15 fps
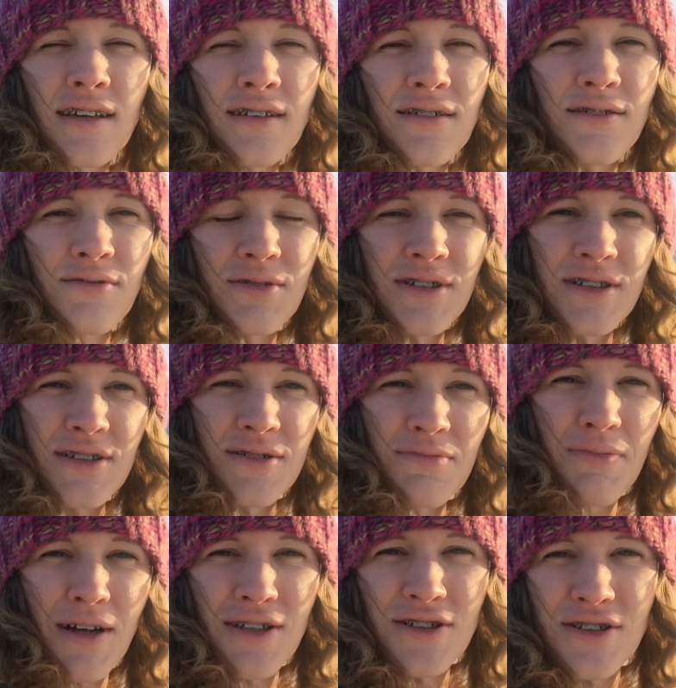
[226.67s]
which is
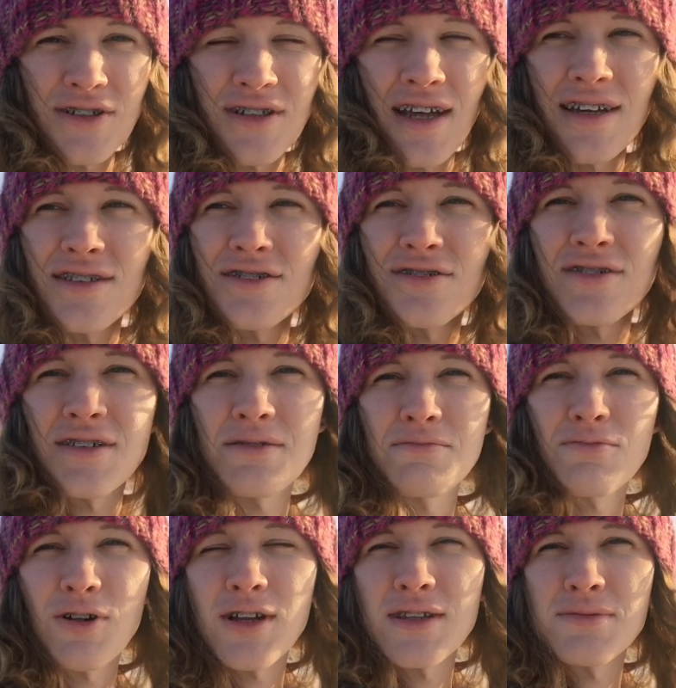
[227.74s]
much nicer than
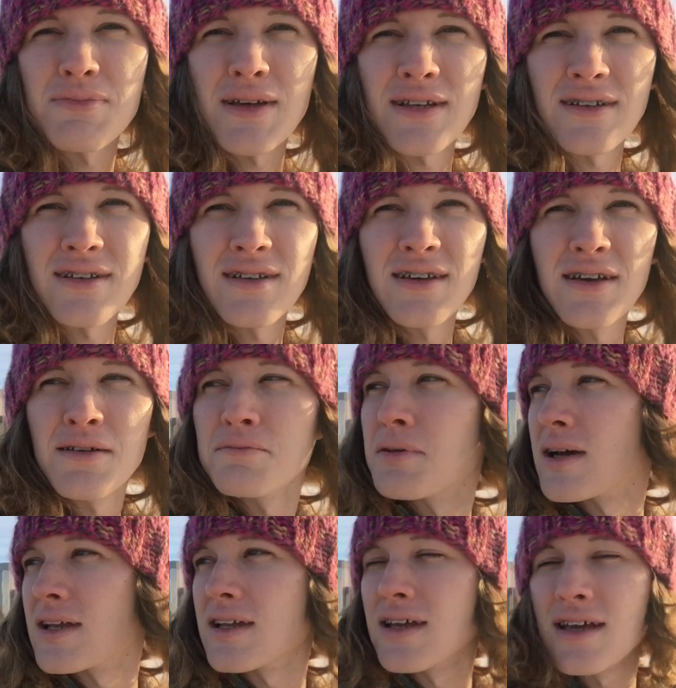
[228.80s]
what it's been.
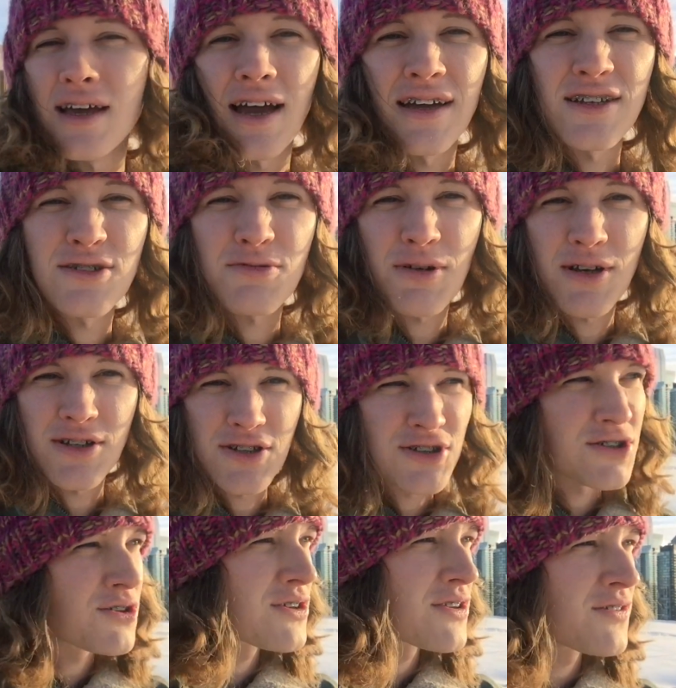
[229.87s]
But I just wanted to
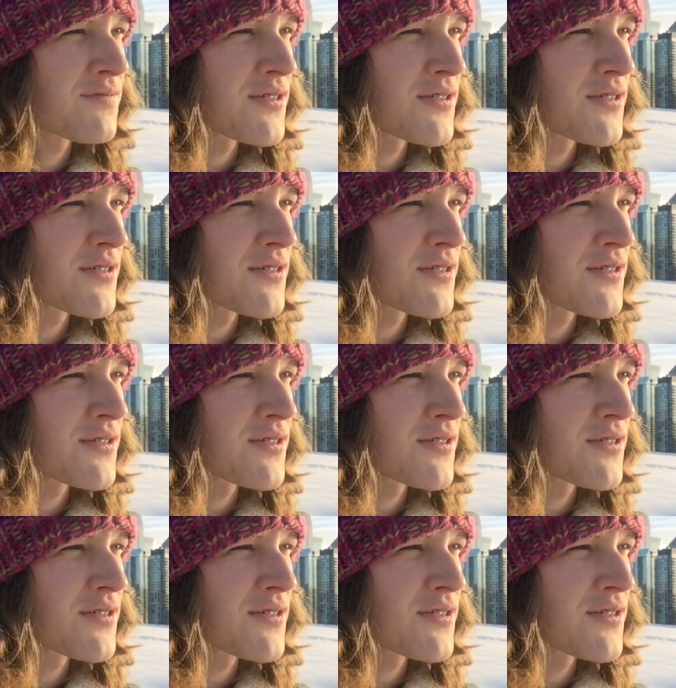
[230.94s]
show you the